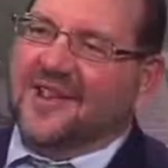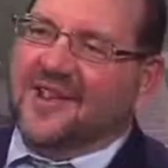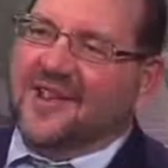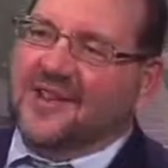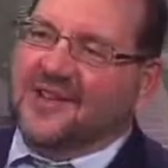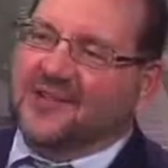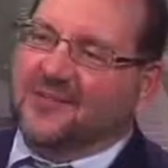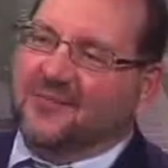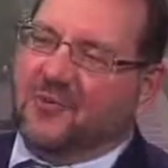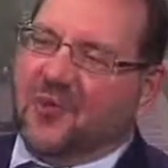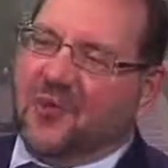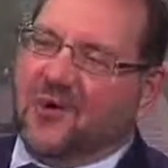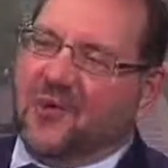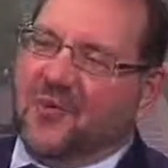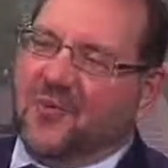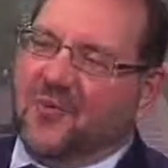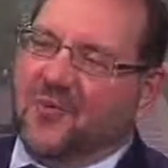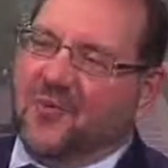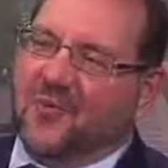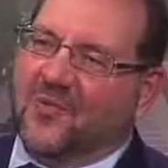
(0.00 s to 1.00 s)
at East
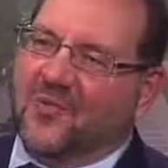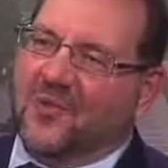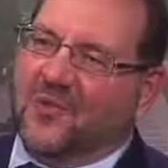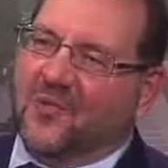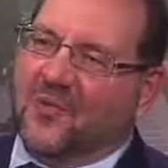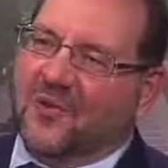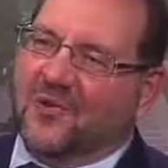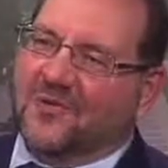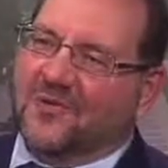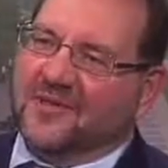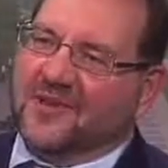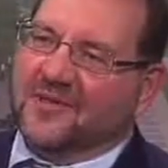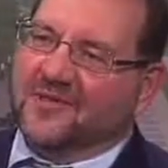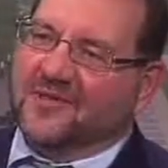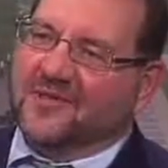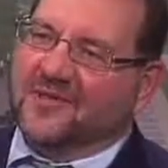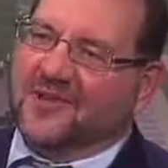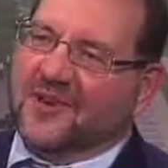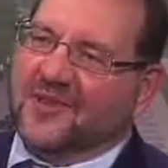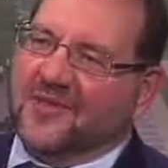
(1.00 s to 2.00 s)
Park, the work that
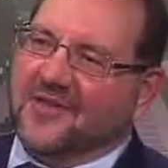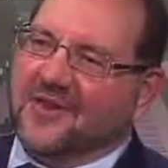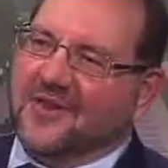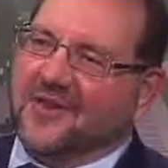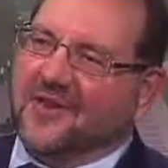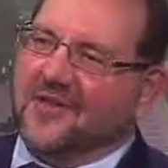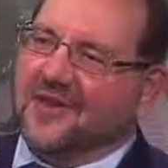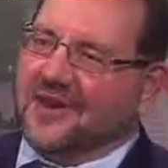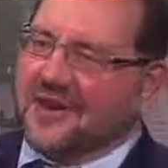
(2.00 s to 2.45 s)
was done there,